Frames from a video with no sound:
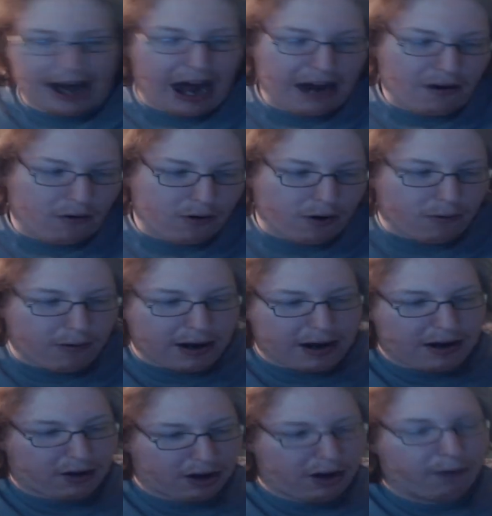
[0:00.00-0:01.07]
I don't know where
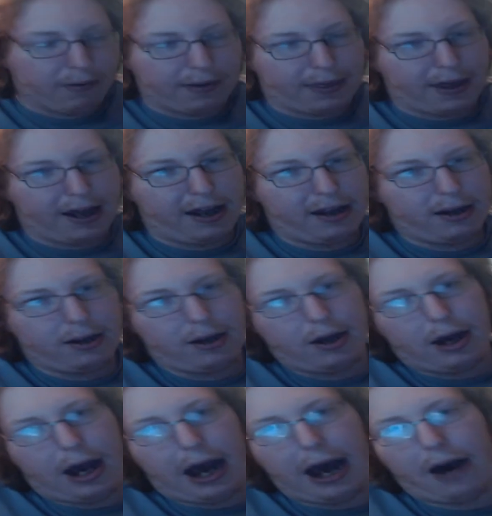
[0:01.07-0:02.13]
I'll go with it.
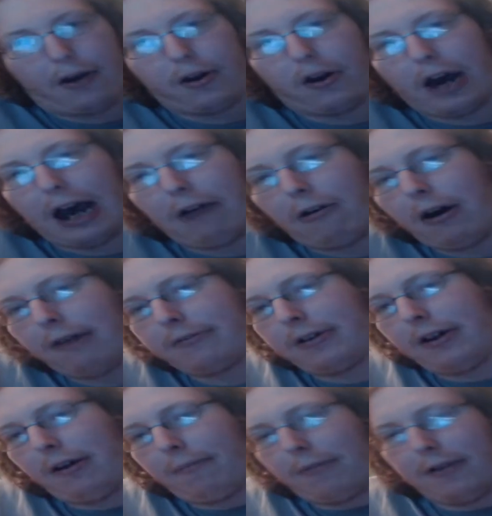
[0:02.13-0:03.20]
I don't know how
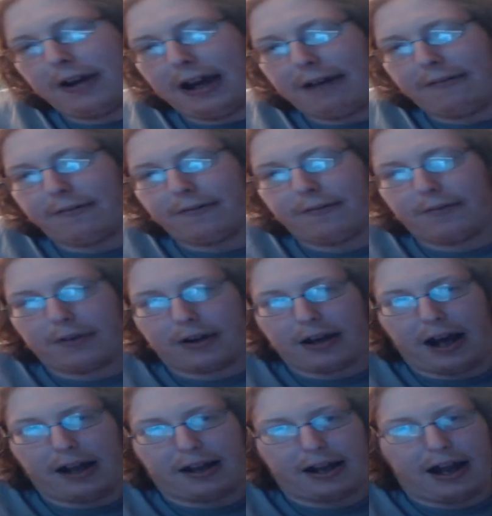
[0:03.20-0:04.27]
often I'll put out
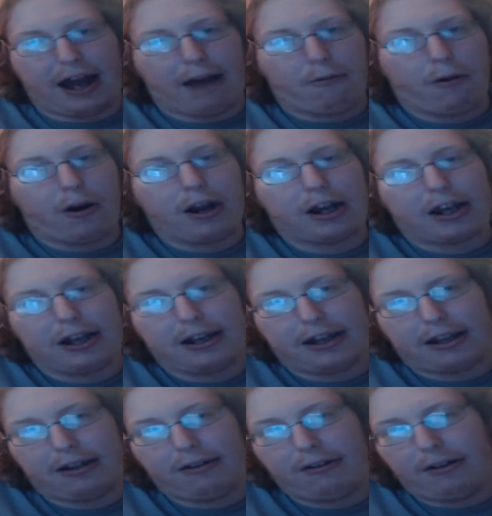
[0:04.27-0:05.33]
content. I want
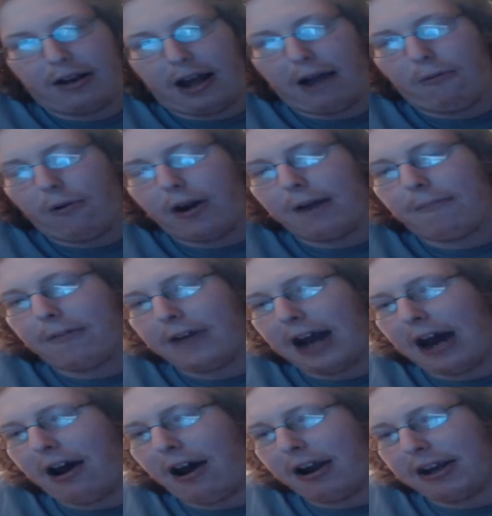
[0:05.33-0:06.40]
to put
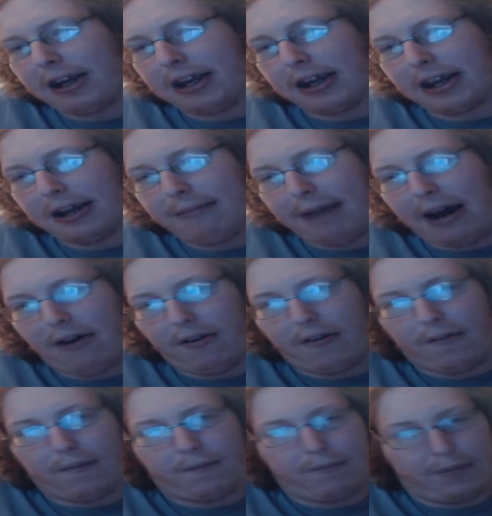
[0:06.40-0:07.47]
out a decent amount
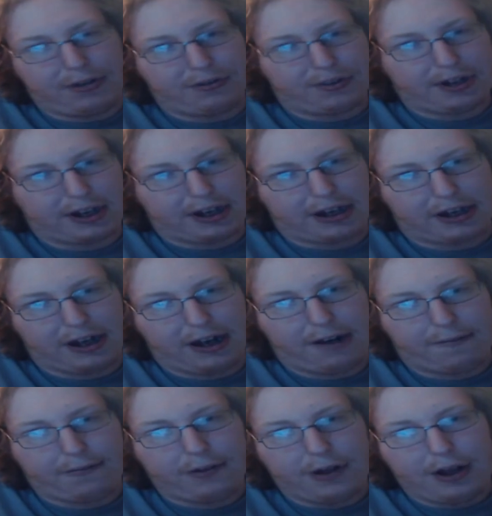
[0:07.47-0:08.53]
of music
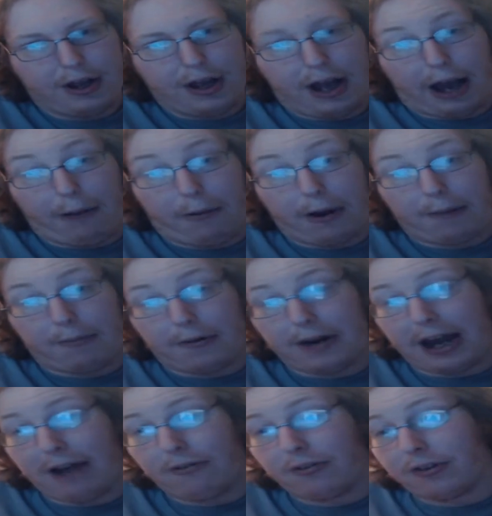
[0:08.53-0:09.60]
stuff. I want to put
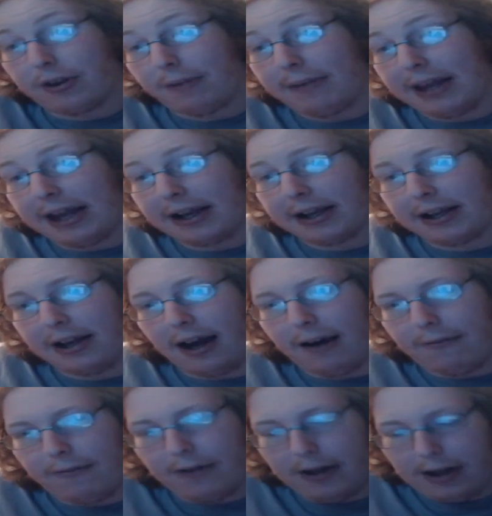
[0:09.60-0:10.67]
out some of this stuff.